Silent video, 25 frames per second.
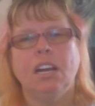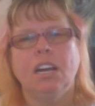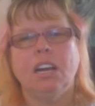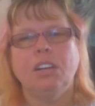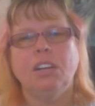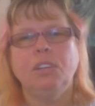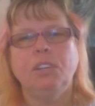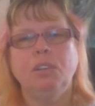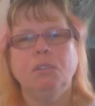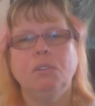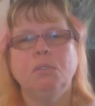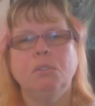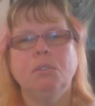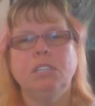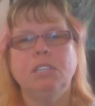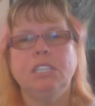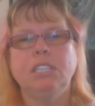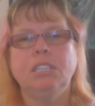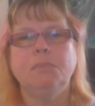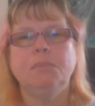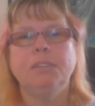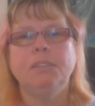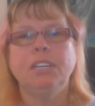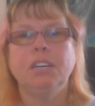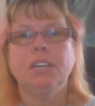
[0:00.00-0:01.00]
Are you going
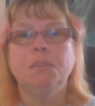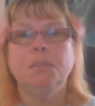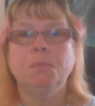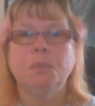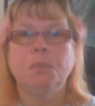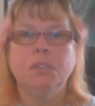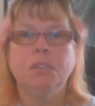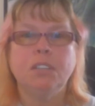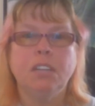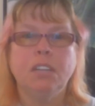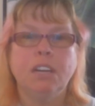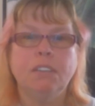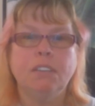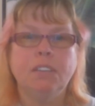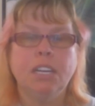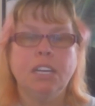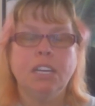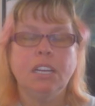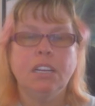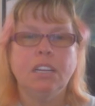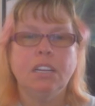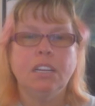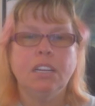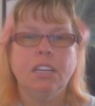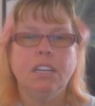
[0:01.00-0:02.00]
to become more loving?